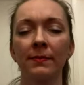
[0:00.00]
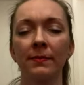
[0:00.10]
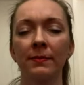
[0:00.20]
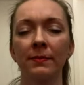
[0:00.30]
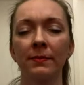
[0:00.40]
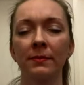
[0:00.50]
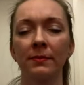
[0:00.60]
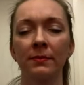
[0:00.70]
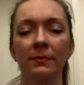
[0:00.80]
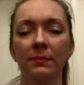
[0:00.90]

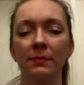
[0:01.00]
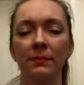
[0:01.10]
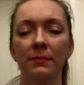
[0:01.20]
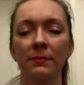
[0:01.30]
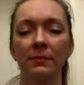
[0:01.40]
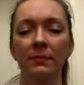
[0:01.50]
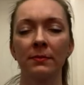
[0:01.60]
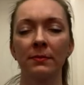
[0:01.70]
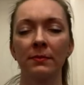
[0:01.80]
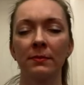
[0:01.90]

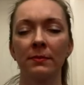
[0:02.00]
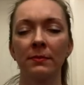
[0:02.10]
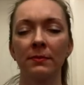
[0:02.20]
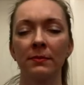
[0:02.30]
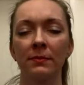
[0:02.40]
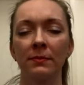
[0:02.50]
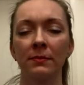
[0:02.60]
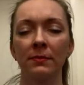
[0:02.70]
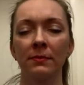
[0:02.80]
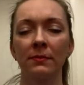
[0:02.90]

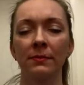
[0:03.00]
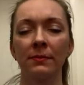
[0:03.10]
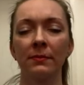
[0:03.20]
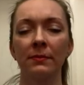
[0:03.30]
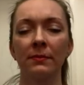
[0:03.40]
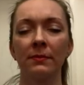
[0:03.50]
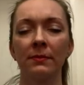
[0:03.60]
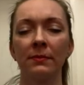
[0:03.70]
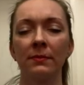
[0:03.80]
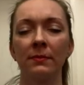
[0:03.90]

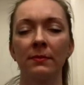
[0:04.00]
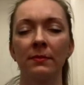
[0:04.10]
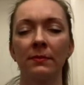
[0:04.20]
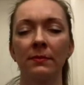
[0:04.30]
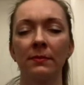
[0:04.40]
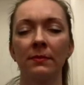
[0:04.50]
(silence)